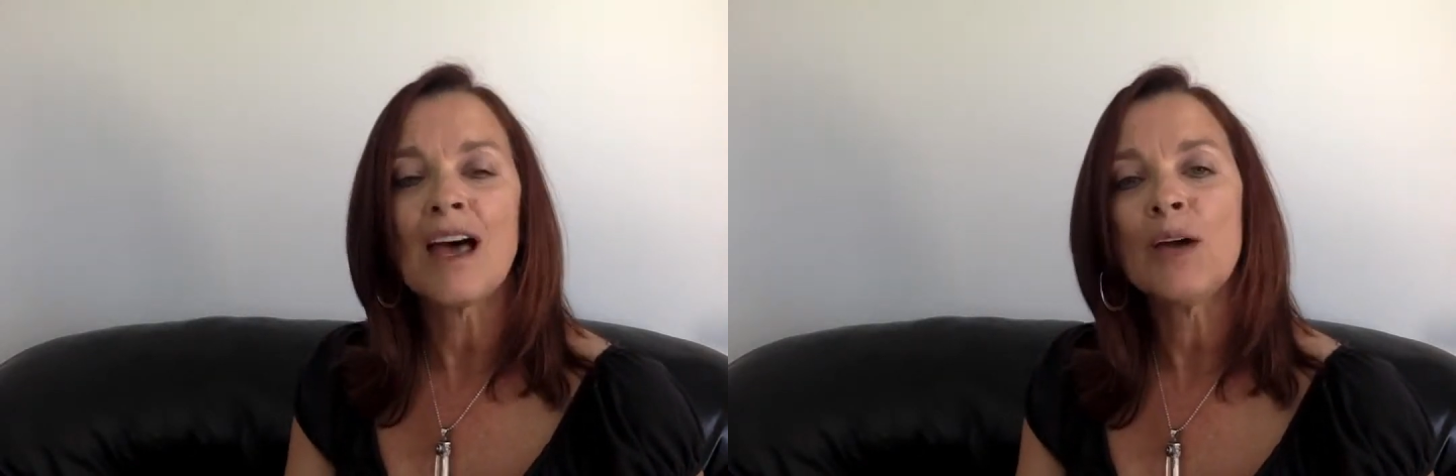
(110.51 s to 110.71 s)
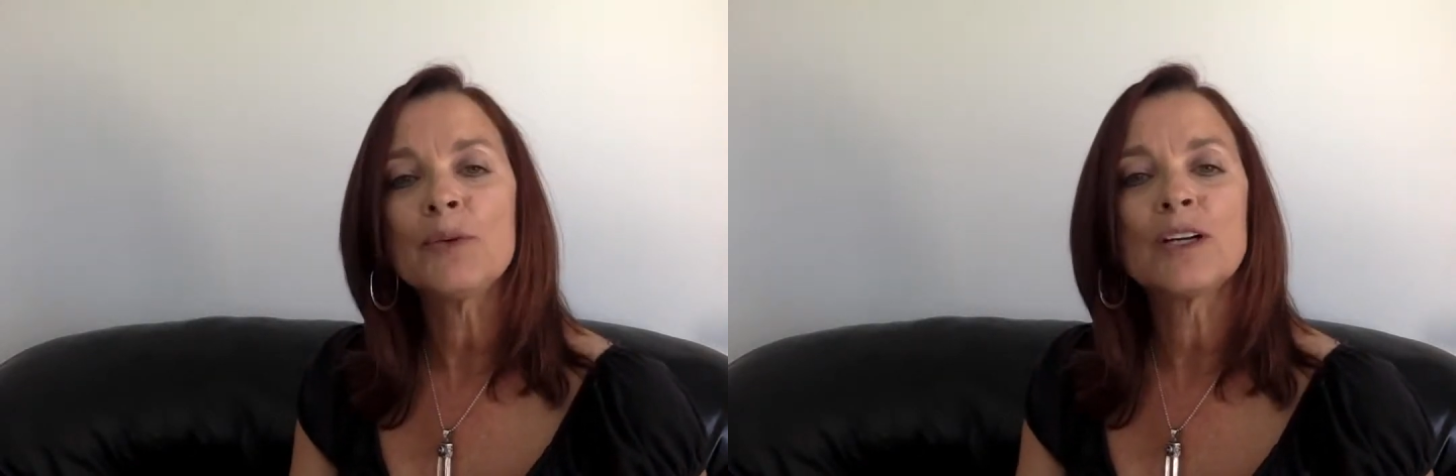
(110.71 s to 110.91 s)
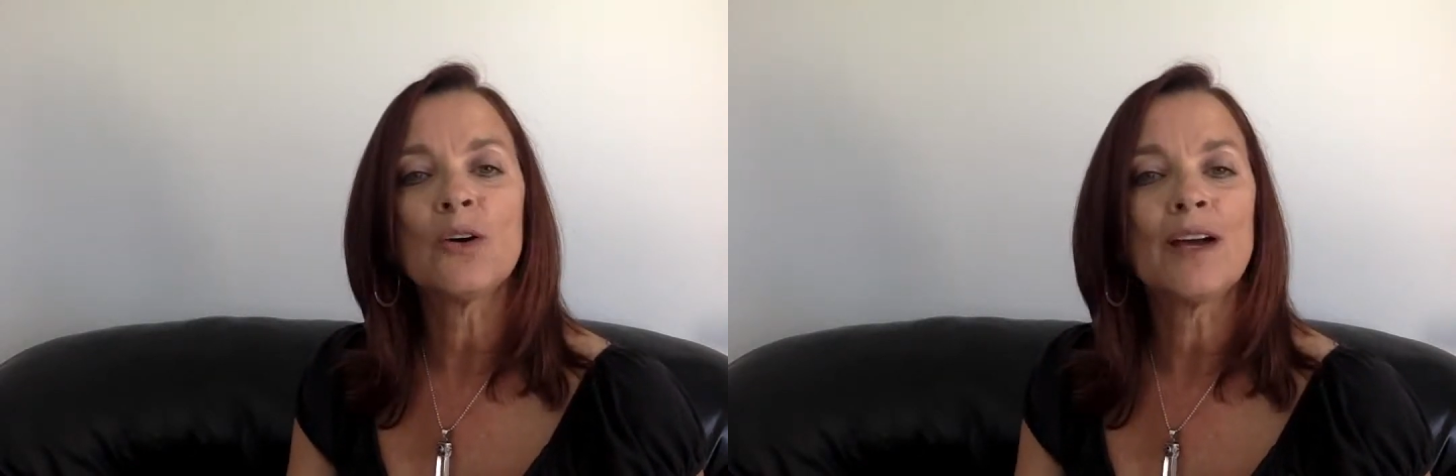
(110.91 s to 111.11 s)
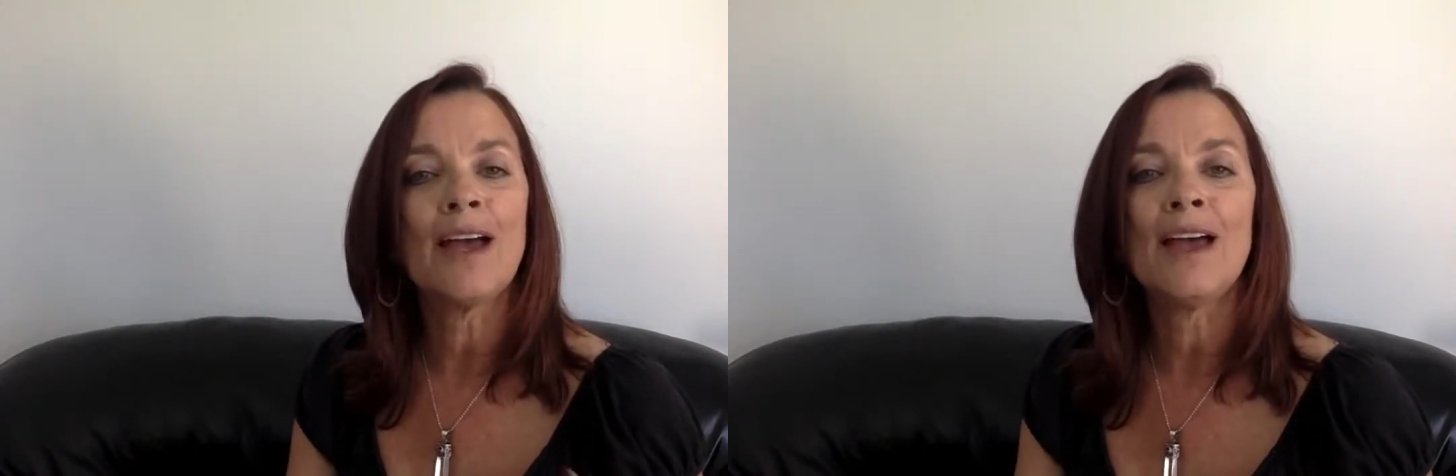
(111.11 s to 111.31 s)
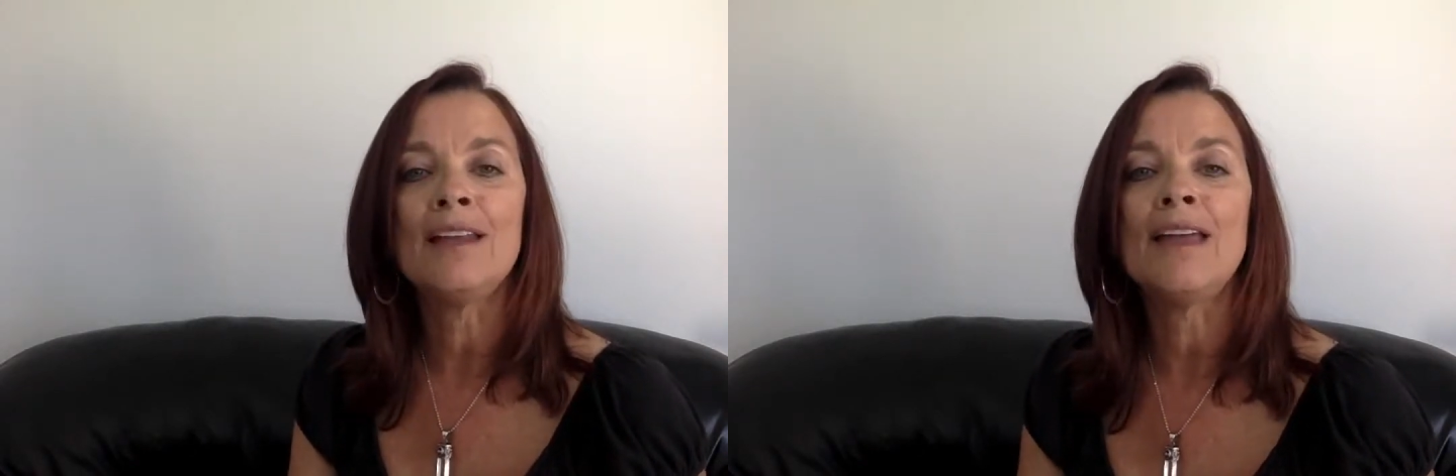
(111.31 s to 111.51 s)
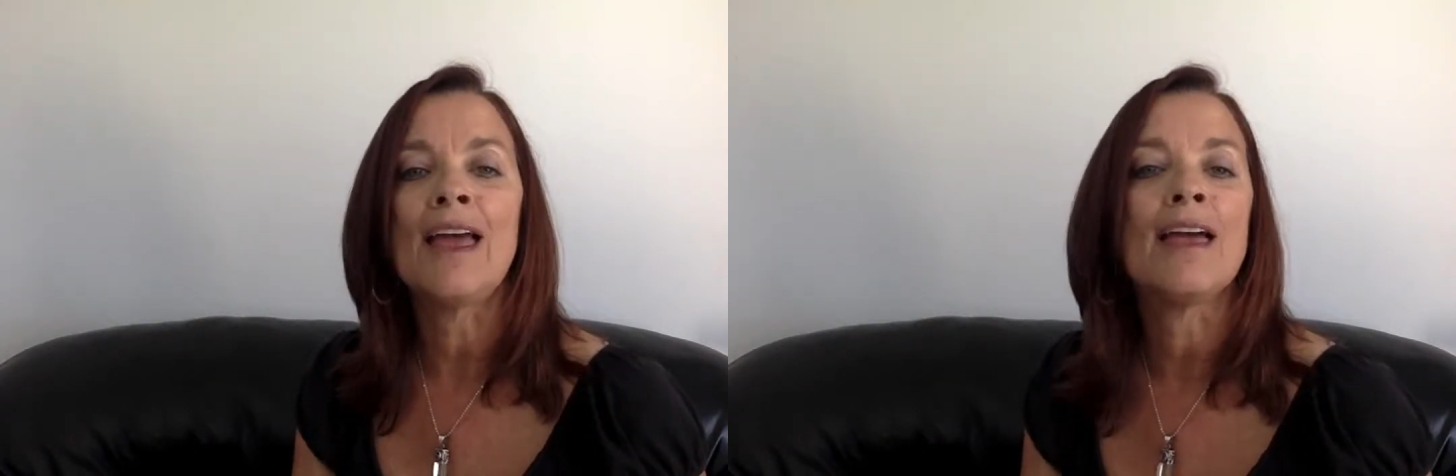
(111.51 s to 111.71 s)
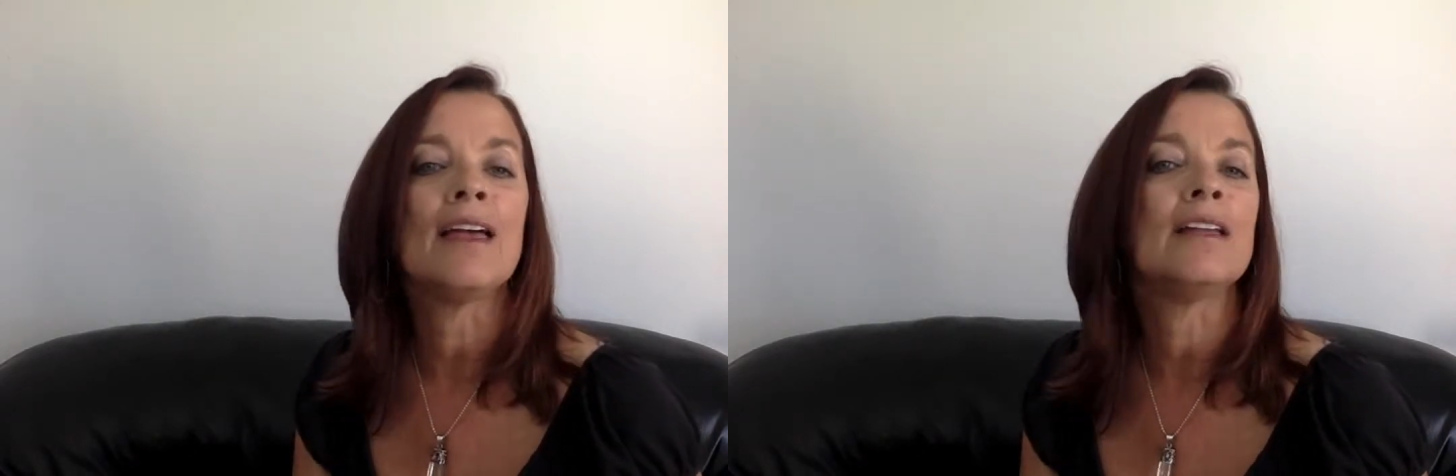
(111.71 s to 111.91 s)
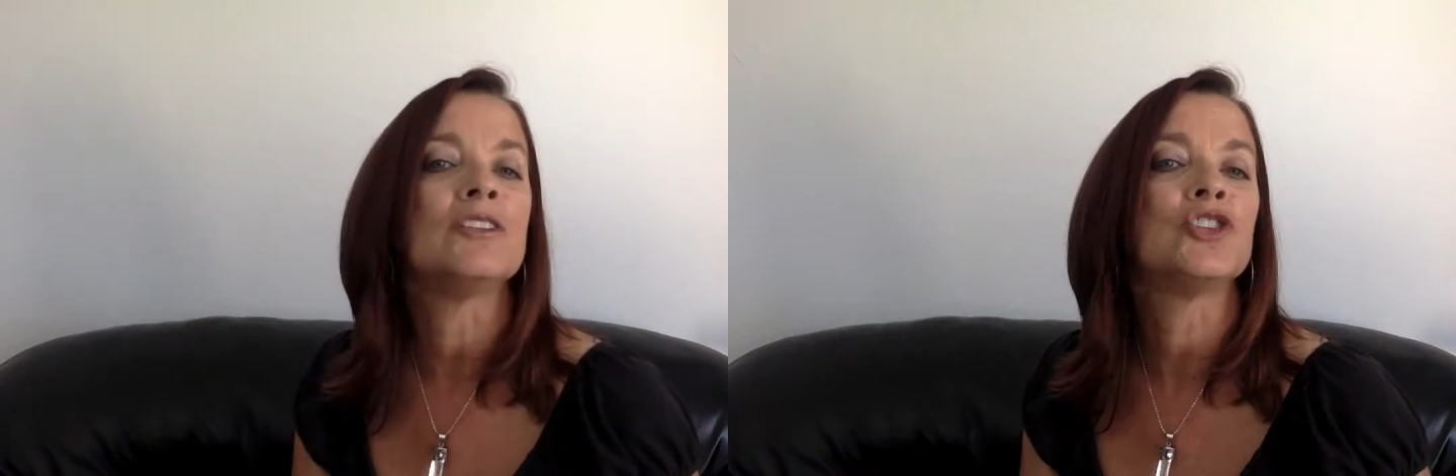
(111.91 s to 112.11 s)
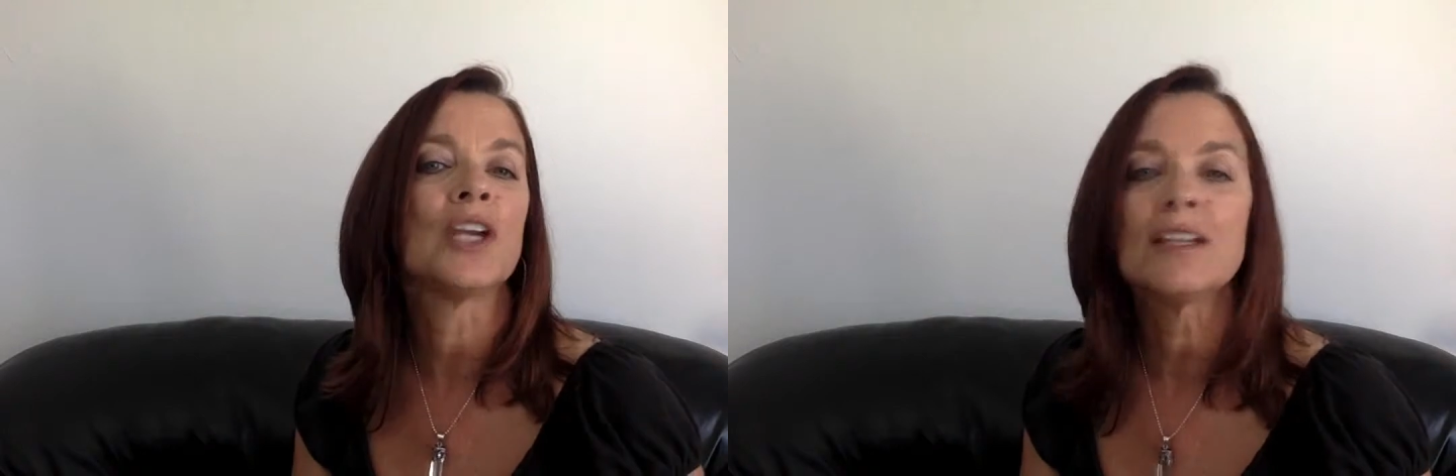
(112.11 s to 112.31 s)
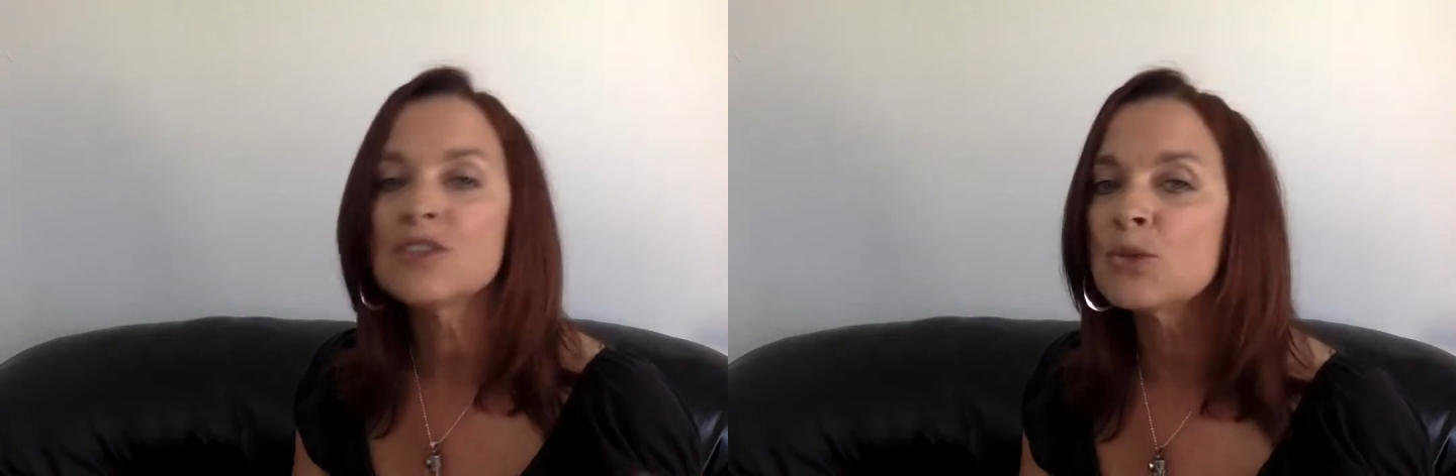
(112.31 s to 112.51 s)
I would go ahead and
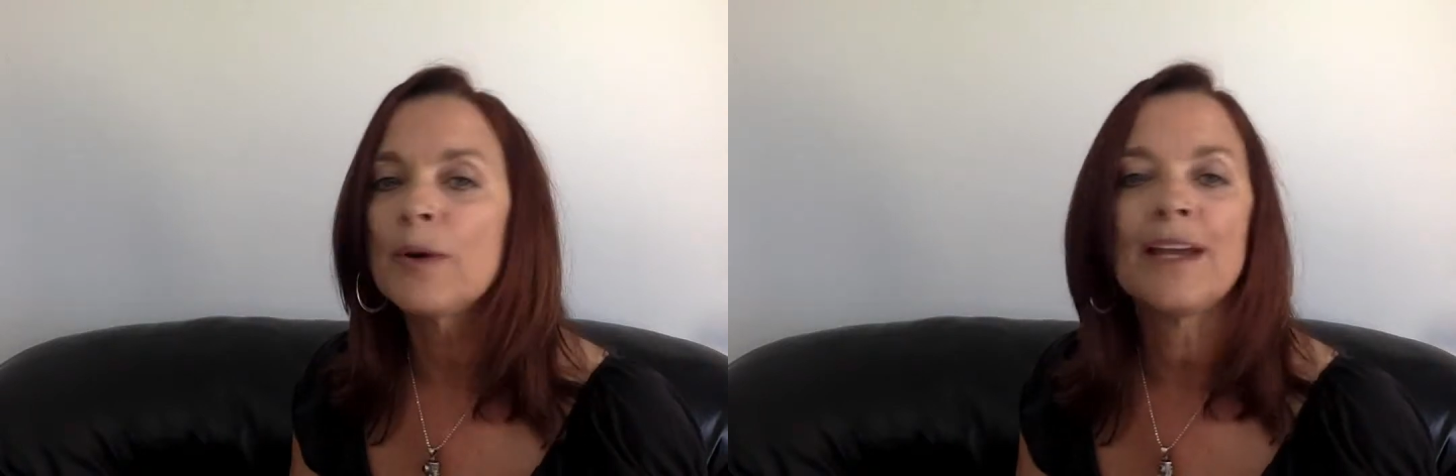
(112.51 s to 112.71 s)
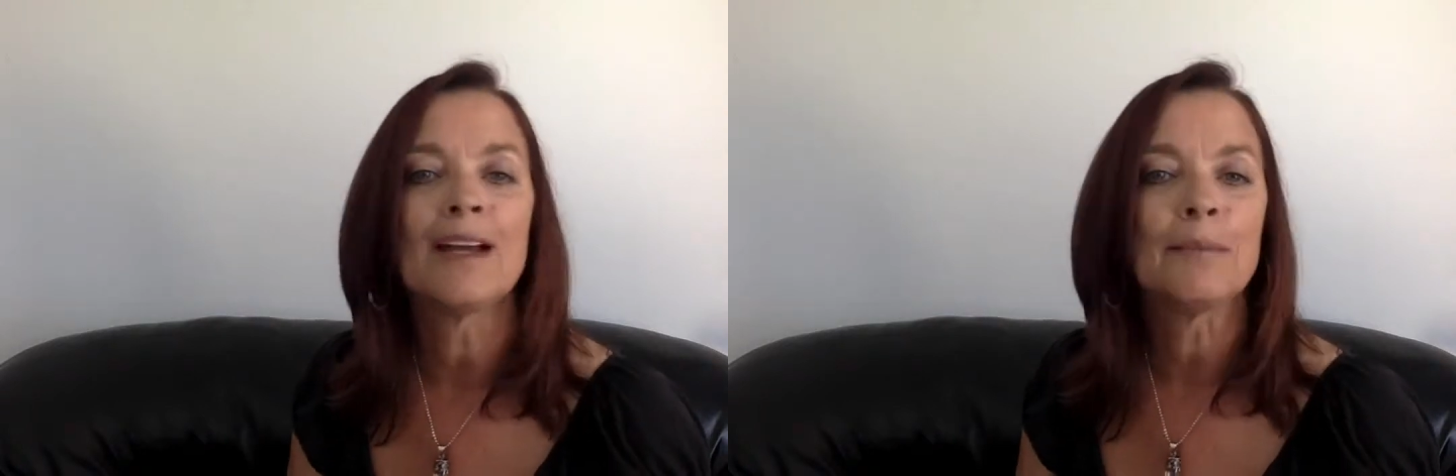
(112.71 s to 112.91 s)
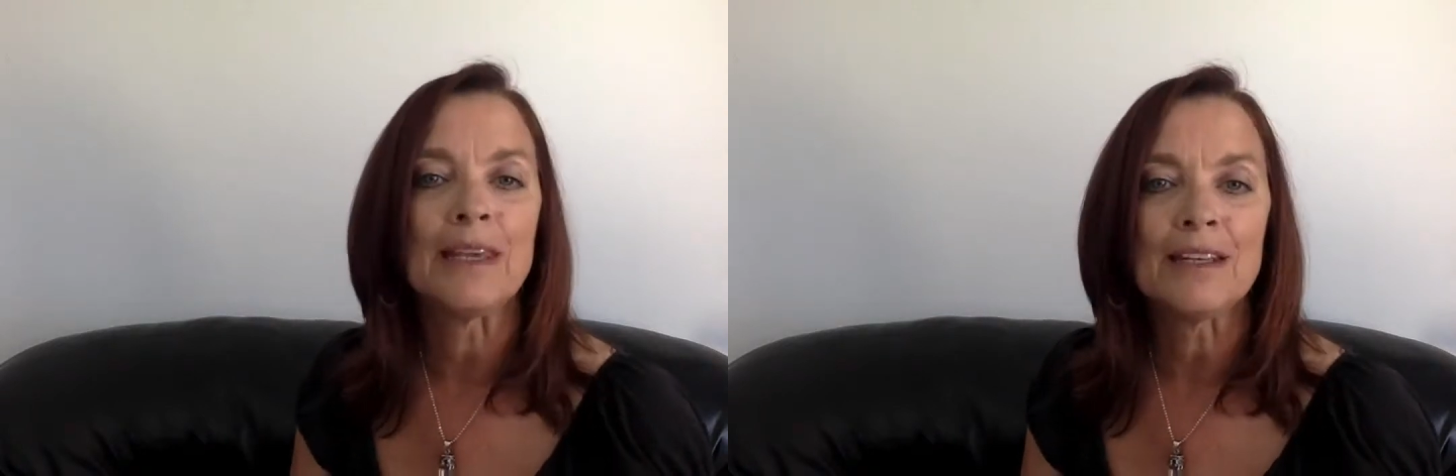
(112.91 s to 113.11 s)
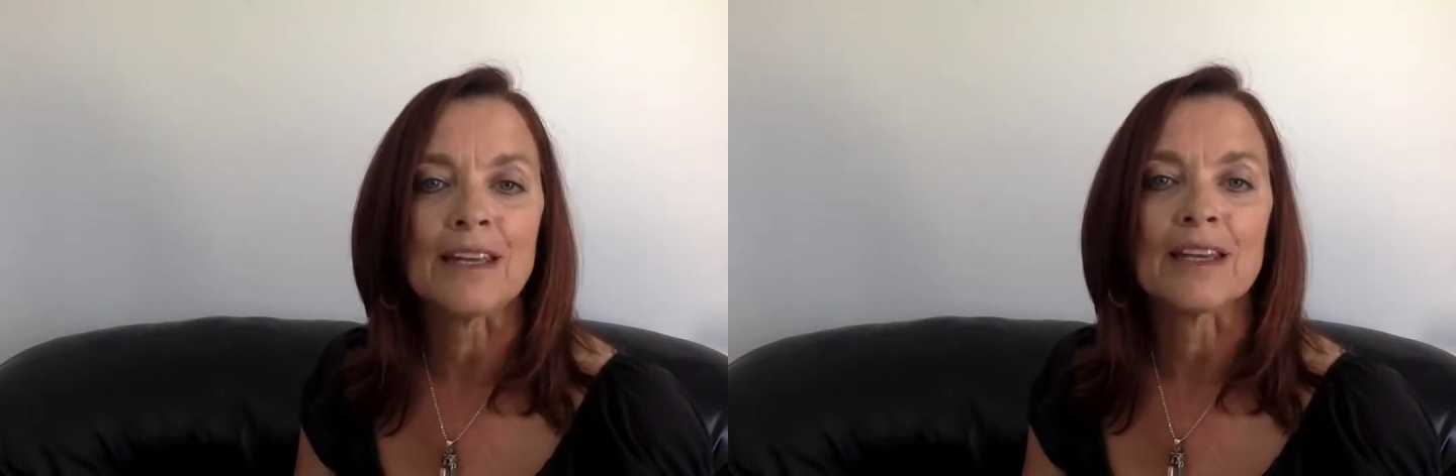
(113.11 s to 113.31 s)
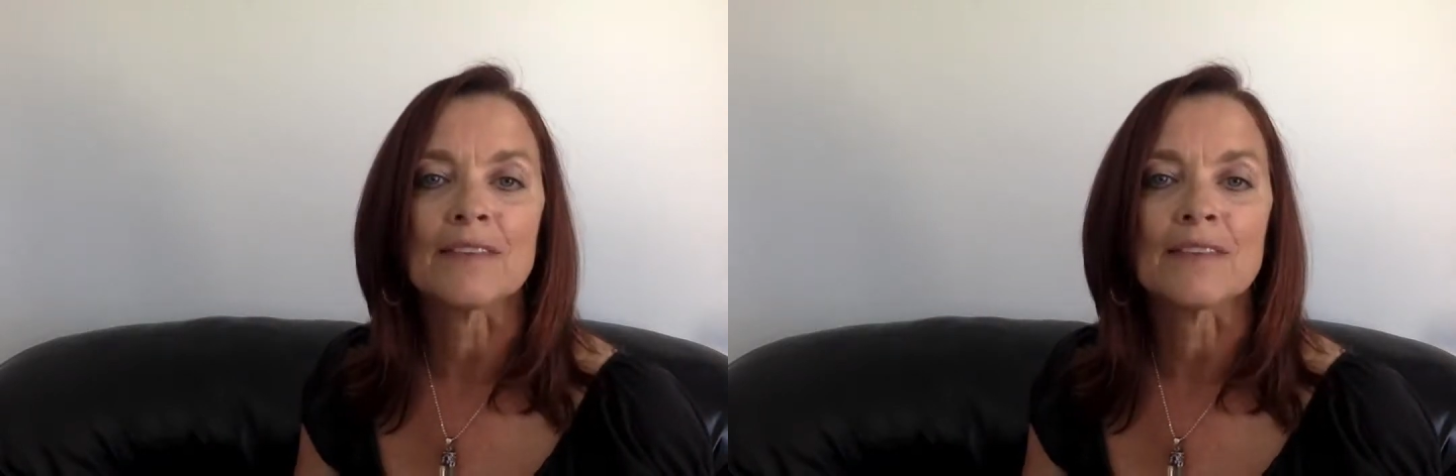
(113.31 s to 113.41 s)
change the way I'm eating.